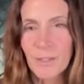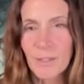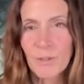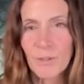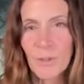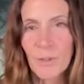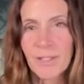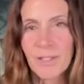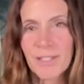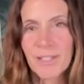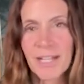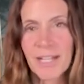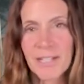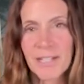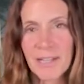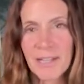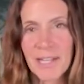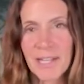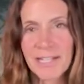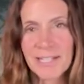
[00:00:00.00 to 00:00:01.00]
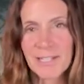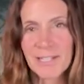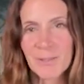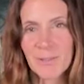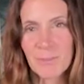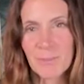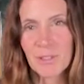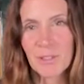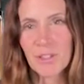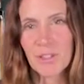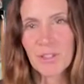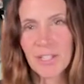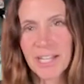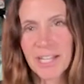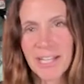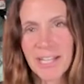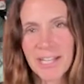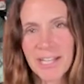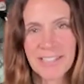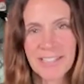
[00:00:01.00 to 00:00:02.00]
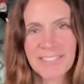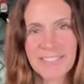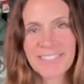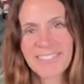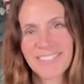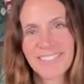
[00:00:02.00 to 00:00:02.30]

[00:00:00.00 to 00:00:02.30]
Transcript: try to stay in the light as much as you can.